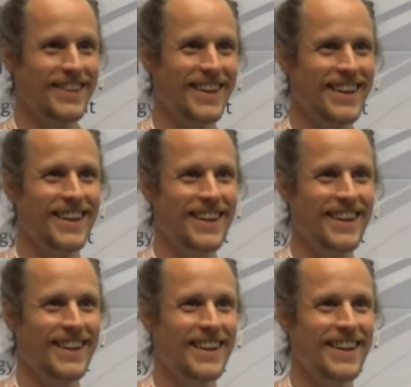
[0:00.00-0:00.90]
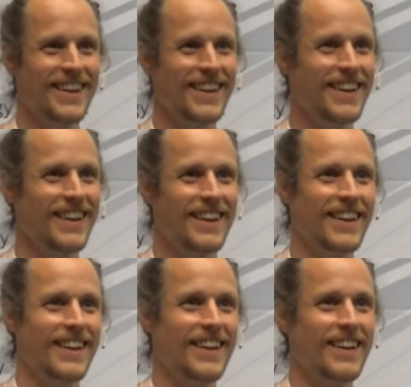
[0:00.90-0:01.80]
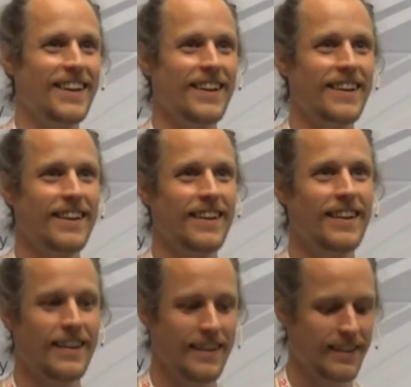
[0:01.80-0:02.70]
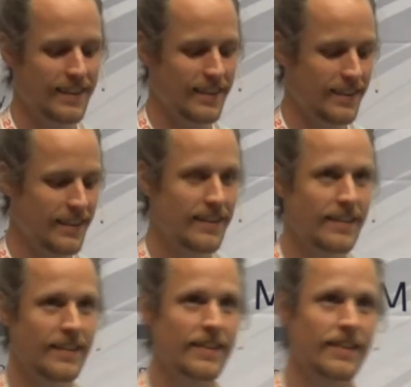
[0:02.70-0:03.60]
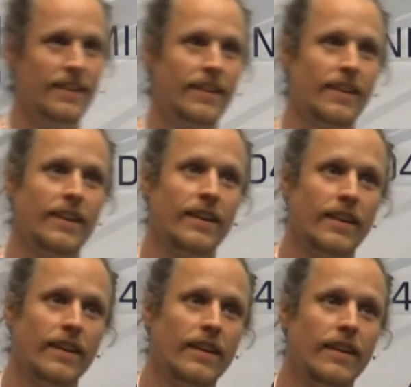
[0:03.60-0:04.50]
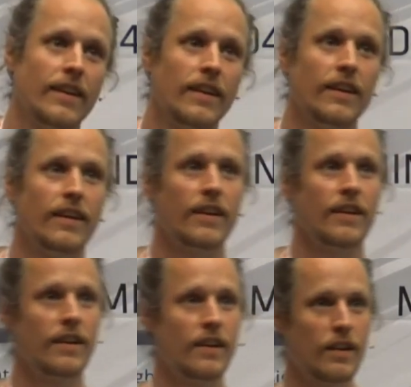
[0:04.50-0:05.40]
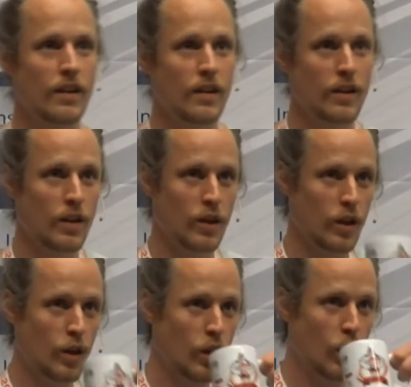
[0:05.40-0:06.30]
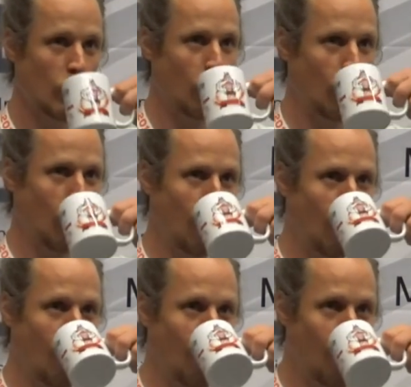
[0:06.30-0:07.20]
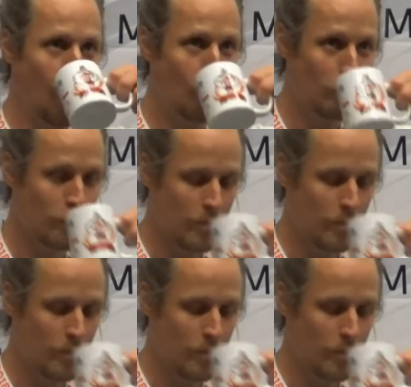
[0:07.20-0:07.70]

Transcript: (silence)